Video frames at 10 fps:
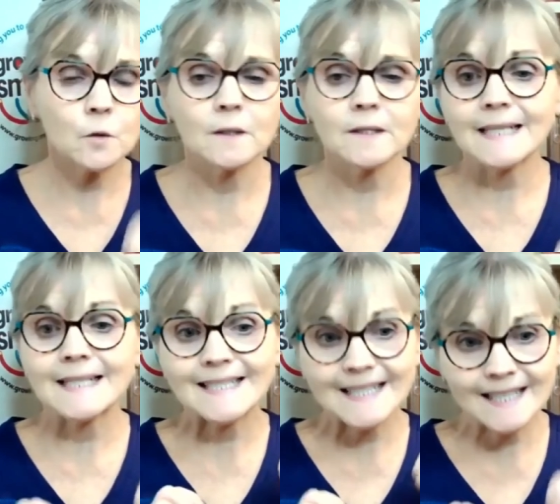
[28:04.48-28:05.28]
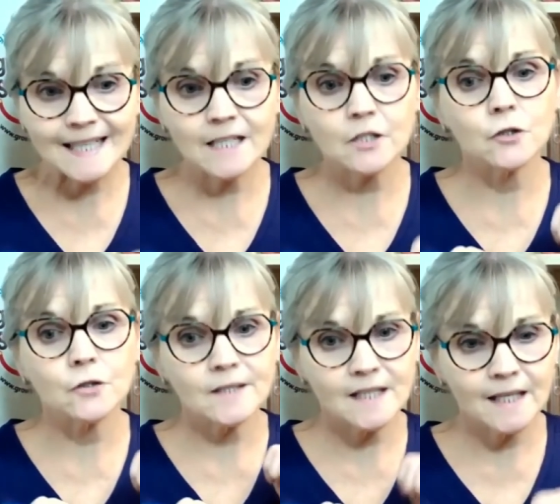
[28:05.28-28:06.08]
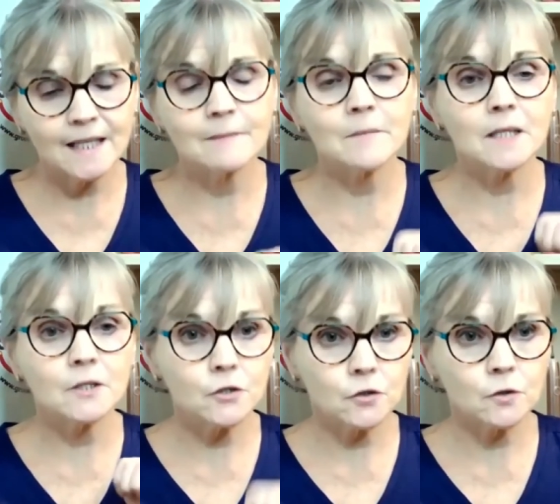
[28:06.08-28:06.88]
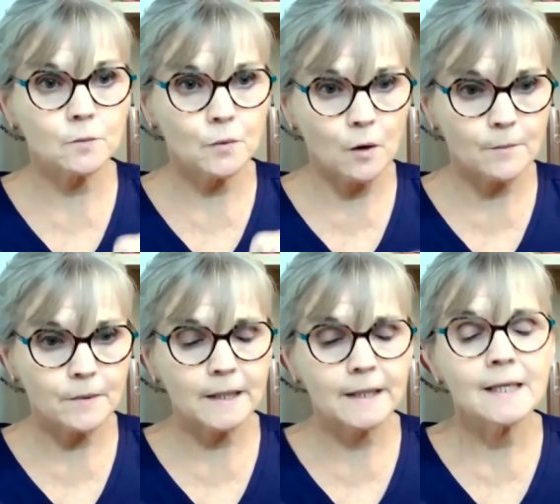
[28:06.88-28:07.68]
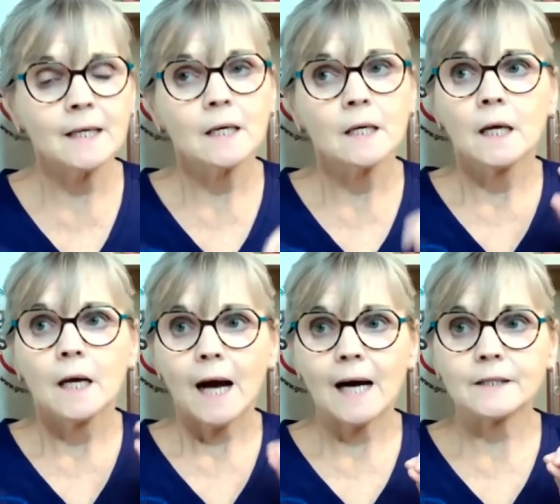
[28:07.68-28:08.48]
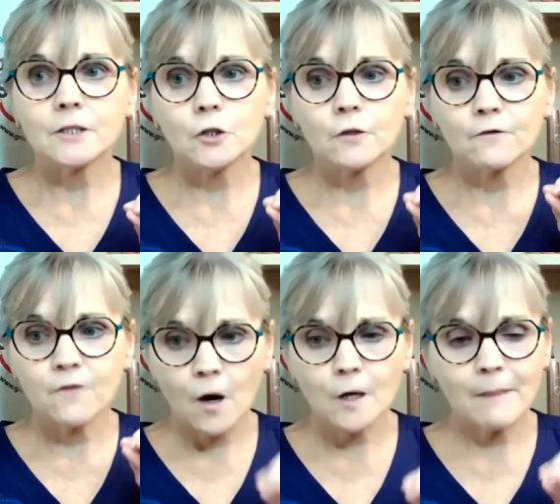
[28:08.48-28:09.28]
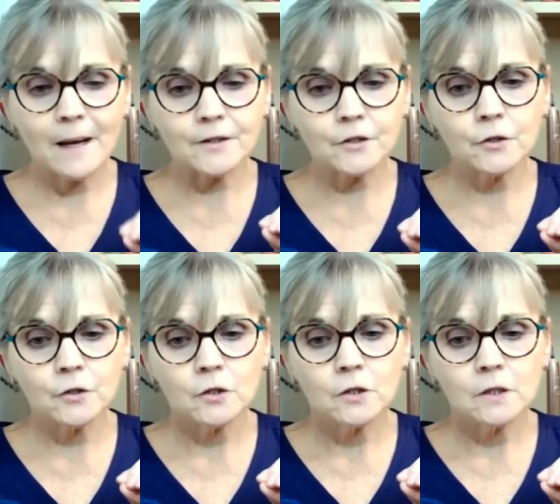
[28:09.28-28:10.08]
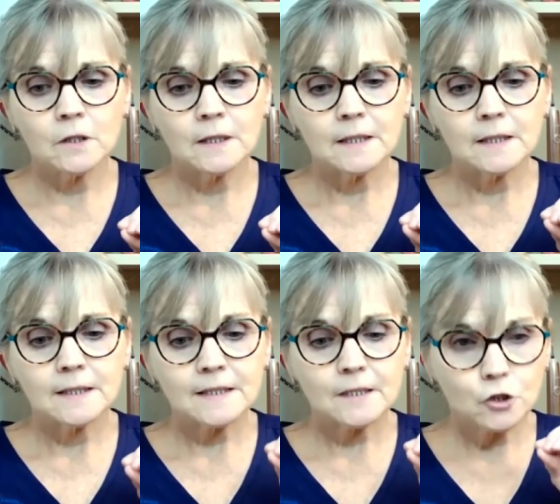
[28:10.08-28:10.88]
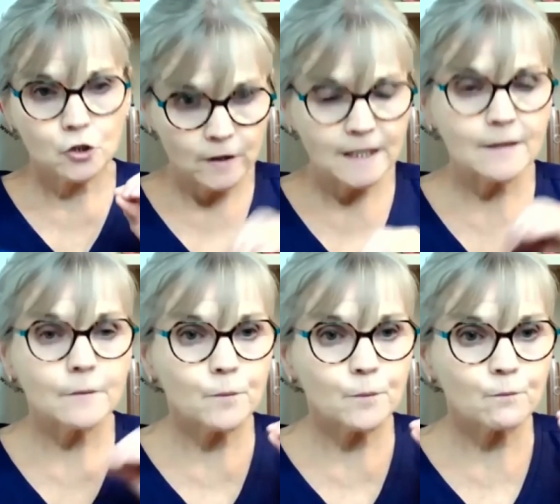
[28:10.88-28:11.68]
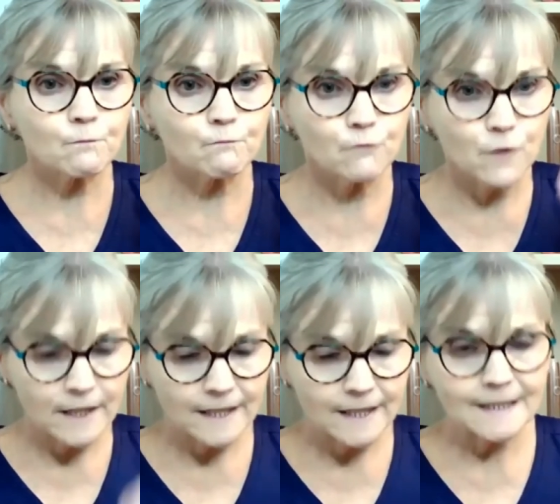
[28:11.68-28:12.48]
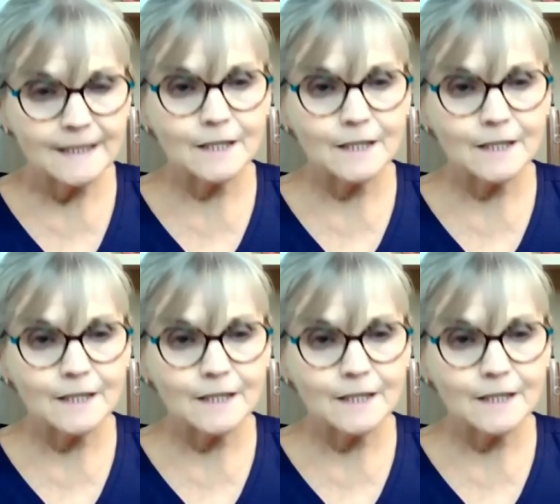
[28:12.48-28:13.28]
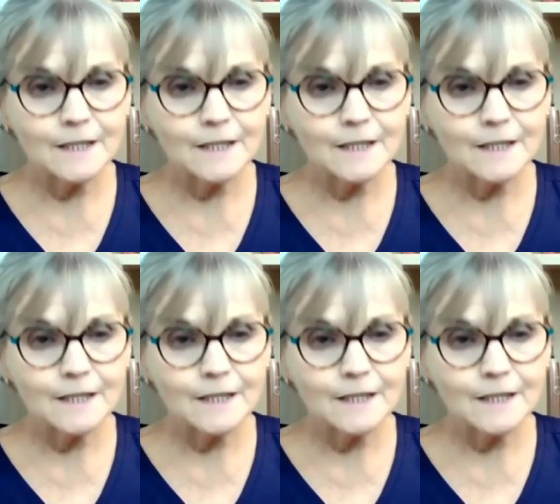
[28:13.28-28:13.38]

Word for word: quantity. Take your time and do it properly. And you're far better doing it really well,